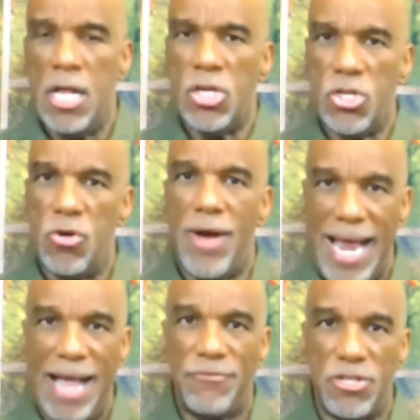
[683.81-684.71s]
You don't
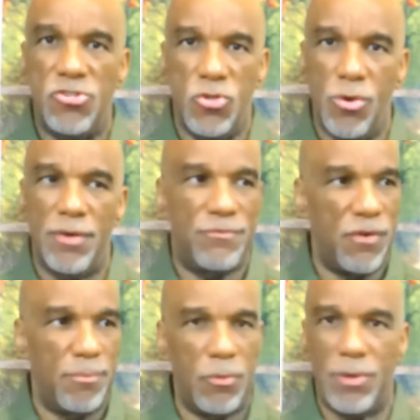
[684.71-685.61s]
have to do it
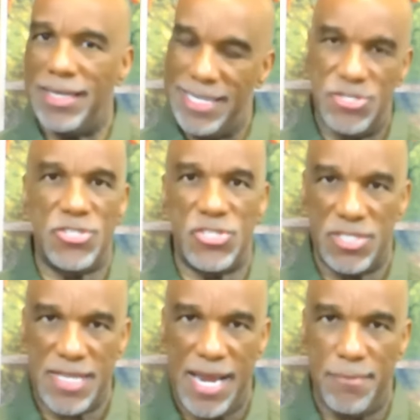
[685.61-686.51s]
from a religious
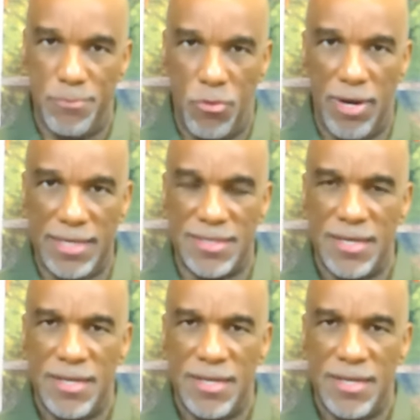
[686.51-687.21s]
standpoint.